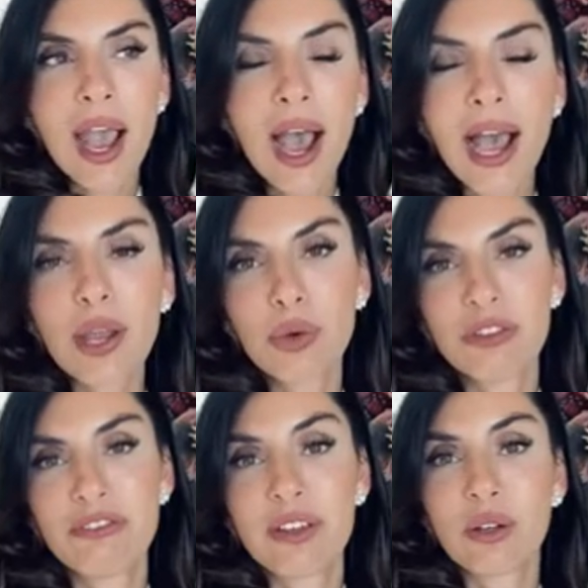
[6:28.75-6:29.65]
I
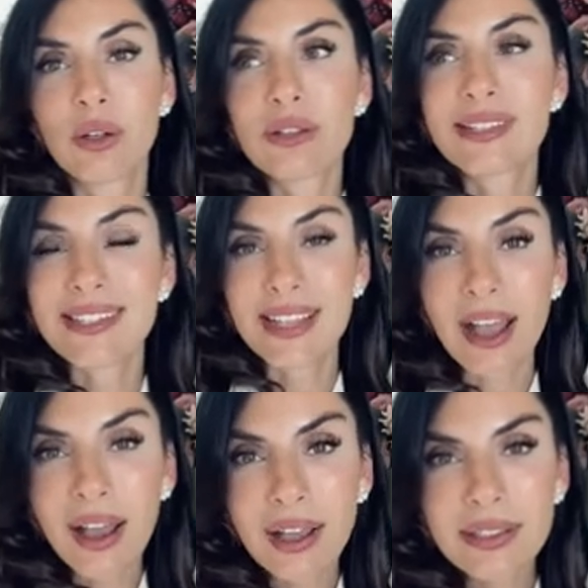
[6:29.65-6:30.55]
would feel
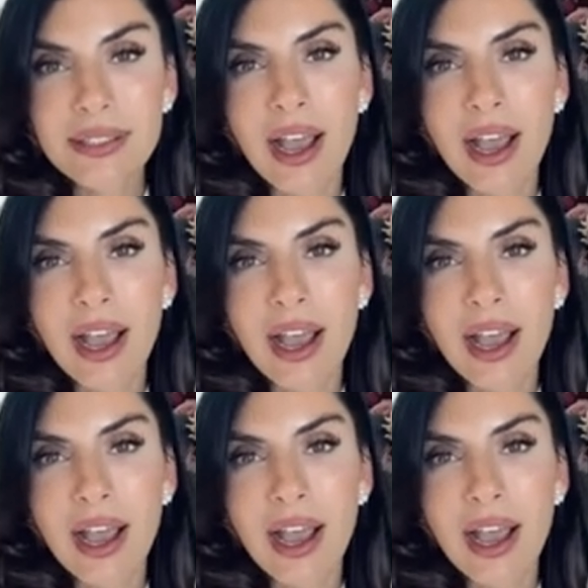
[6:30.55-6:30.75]
sad,